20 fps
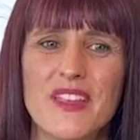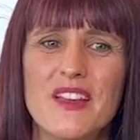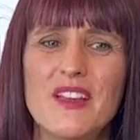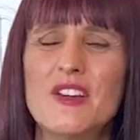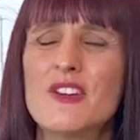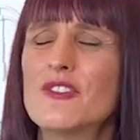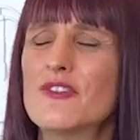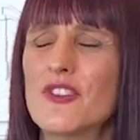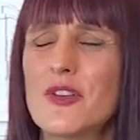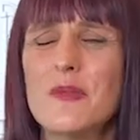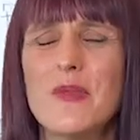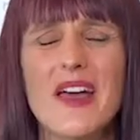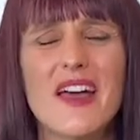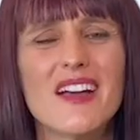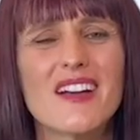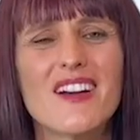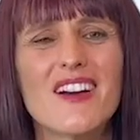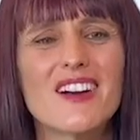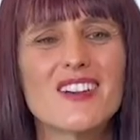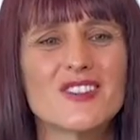From
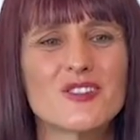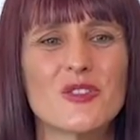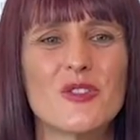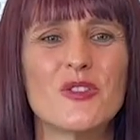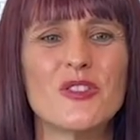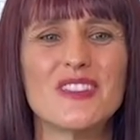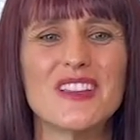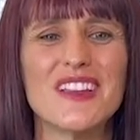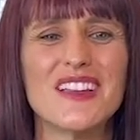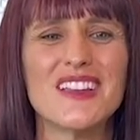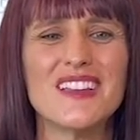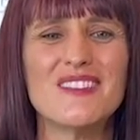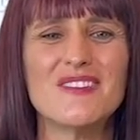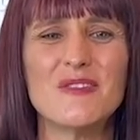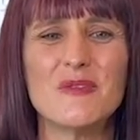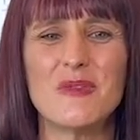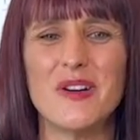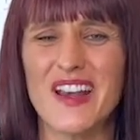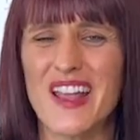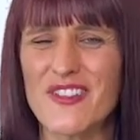Eckhart Tolle,
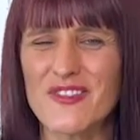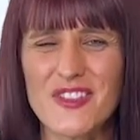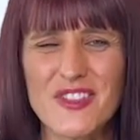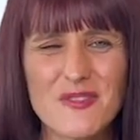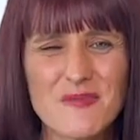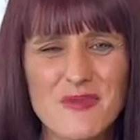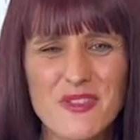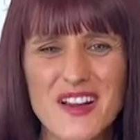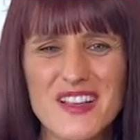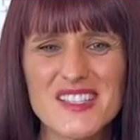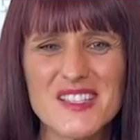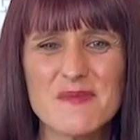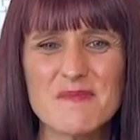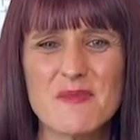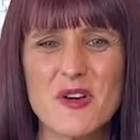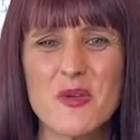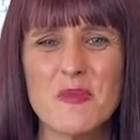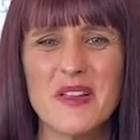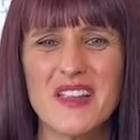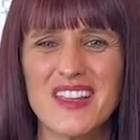whatever the present
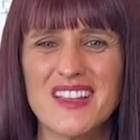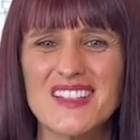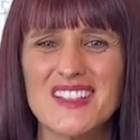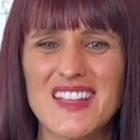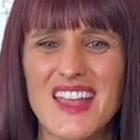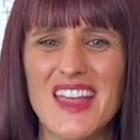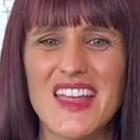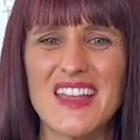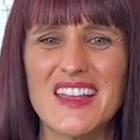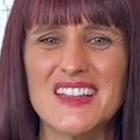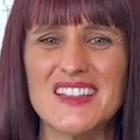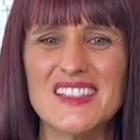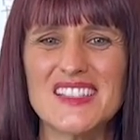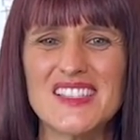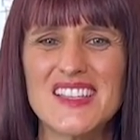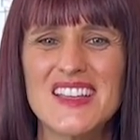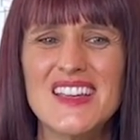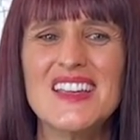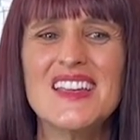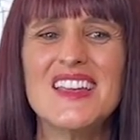moment contains,
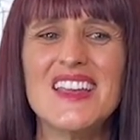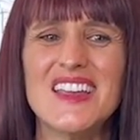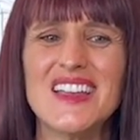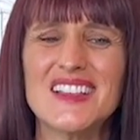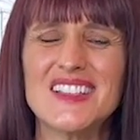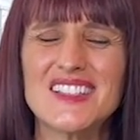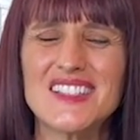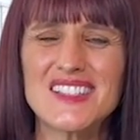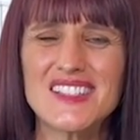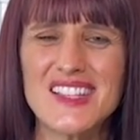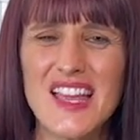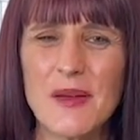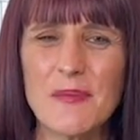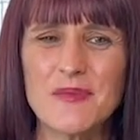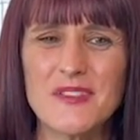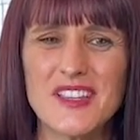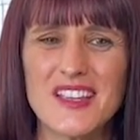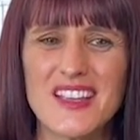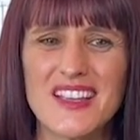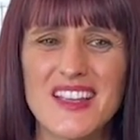
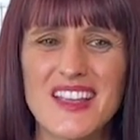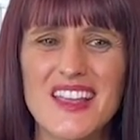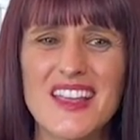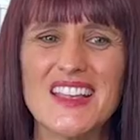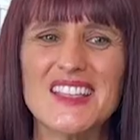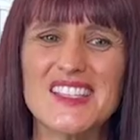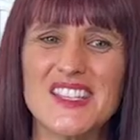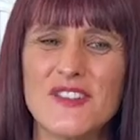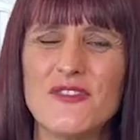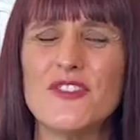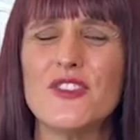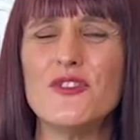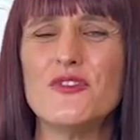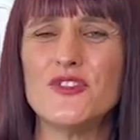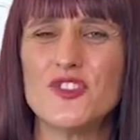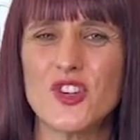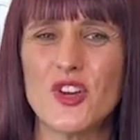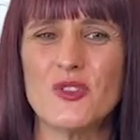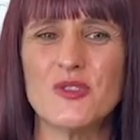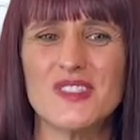accept it as if you've
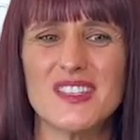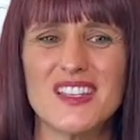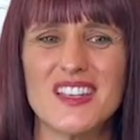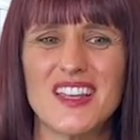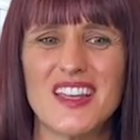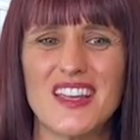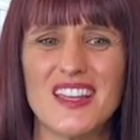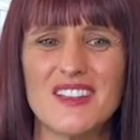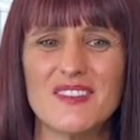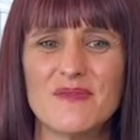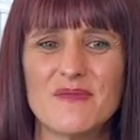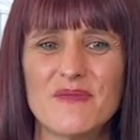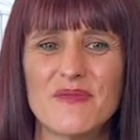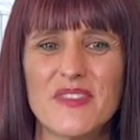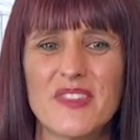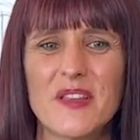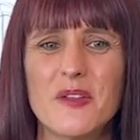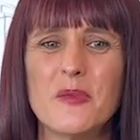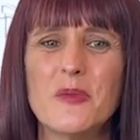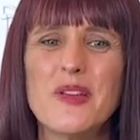chosen it.
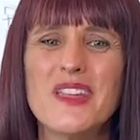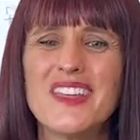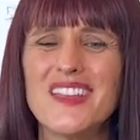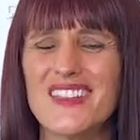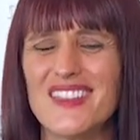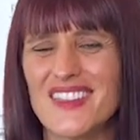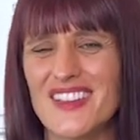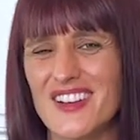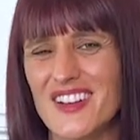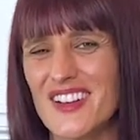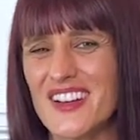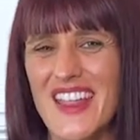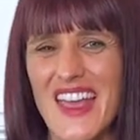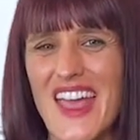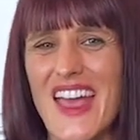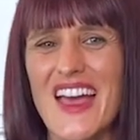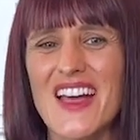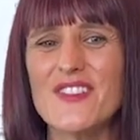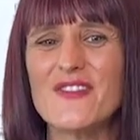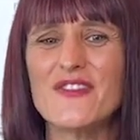We can learn
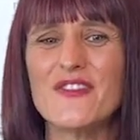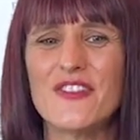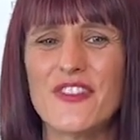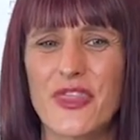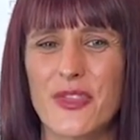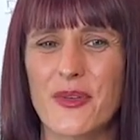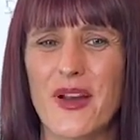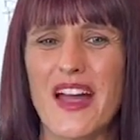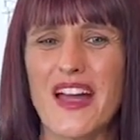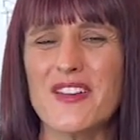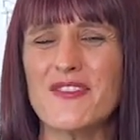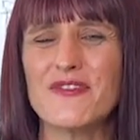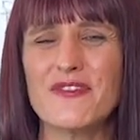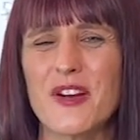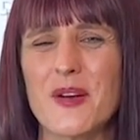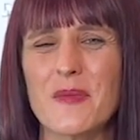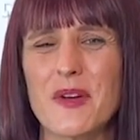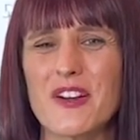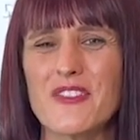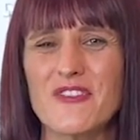and thrive
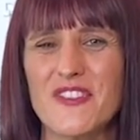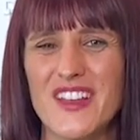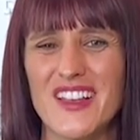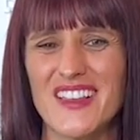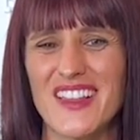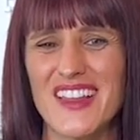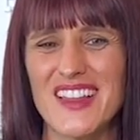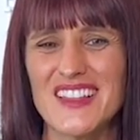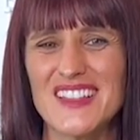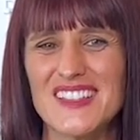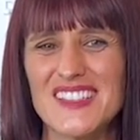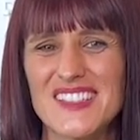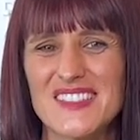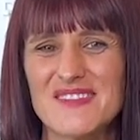from our feelings.